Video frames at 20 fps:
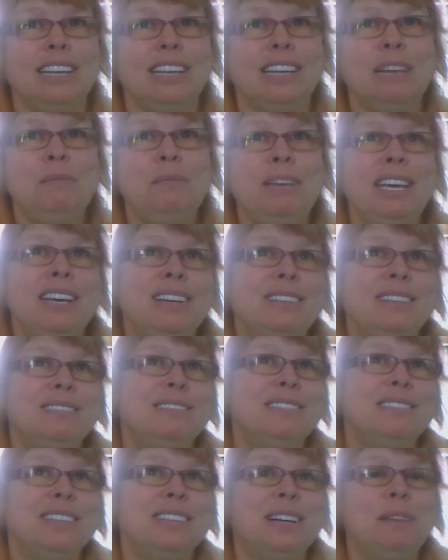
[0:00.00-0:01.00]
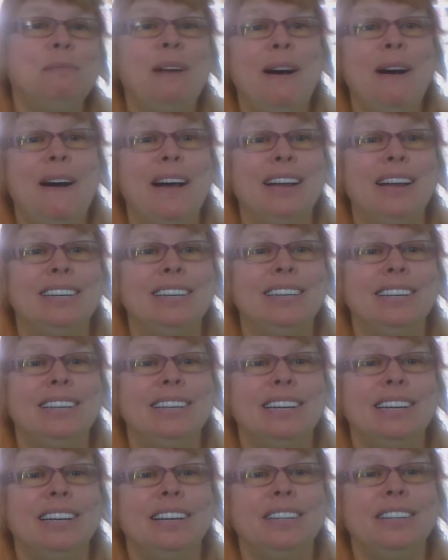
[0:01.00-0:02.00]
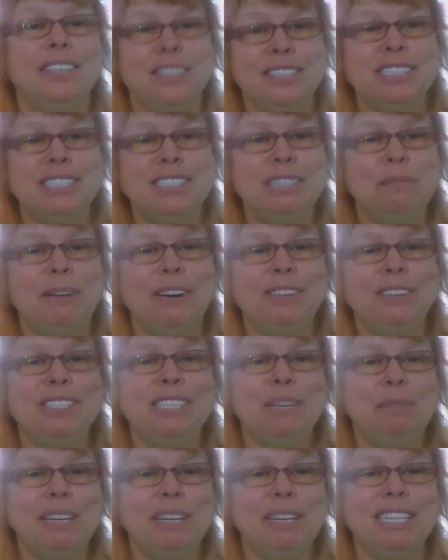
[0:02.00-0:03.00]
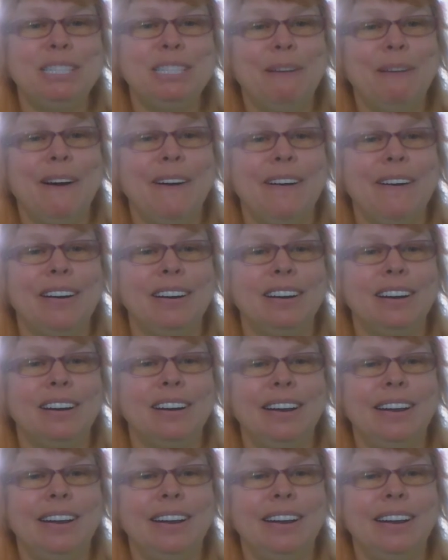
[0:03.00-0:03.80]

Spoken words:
I mean, come on. You're supposed to be smart.